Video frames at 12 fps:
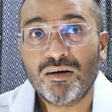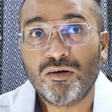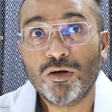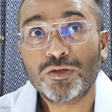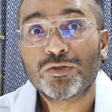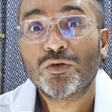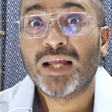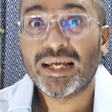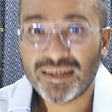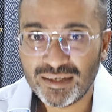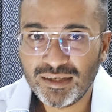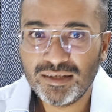also
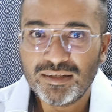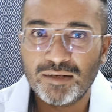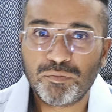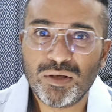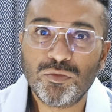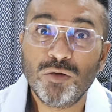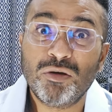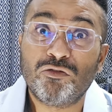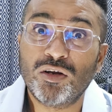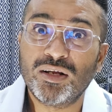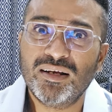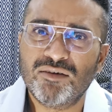likely that people may
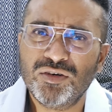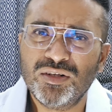fall in love